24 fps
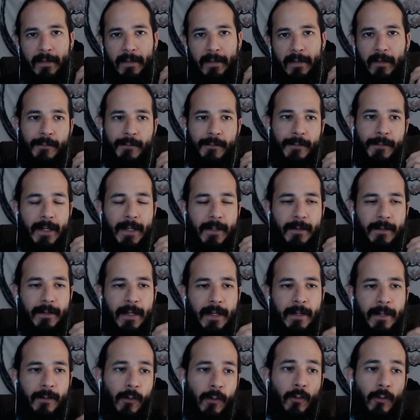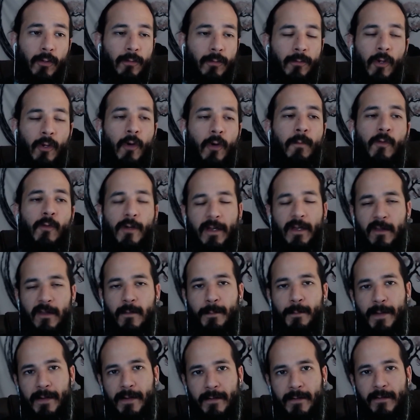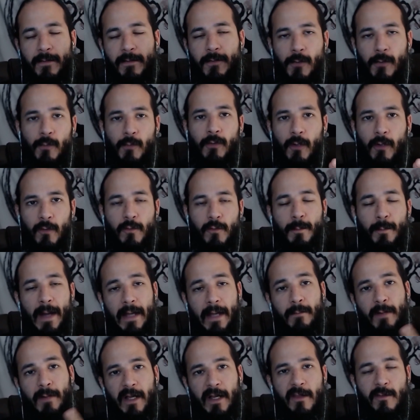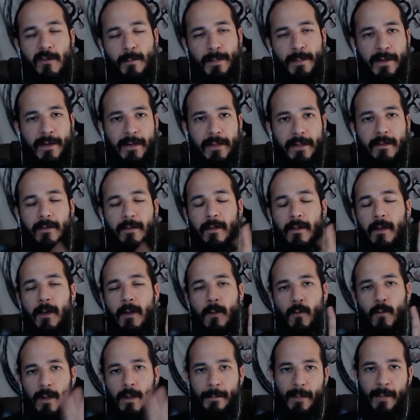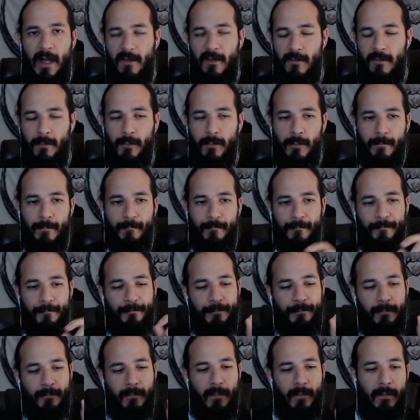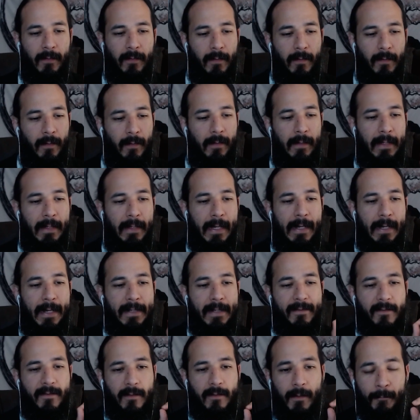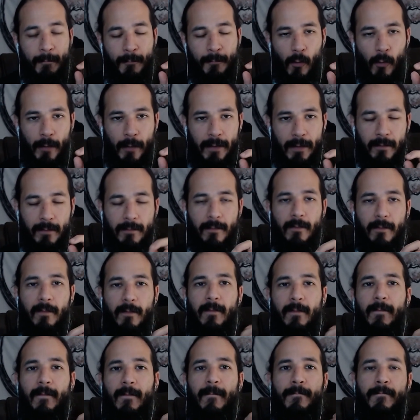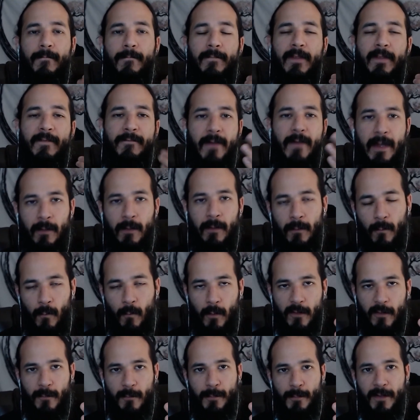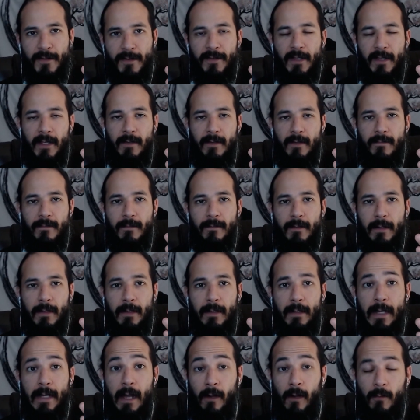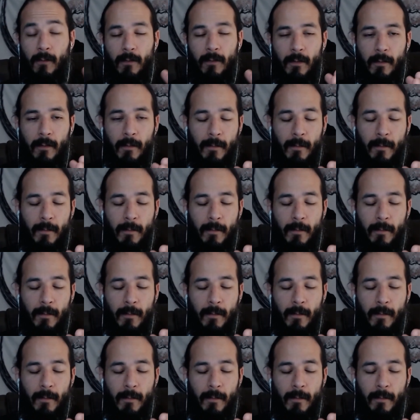the Creator, and no more experience through those mind-body spirits were possible. At some point, the veil was perceived. Now,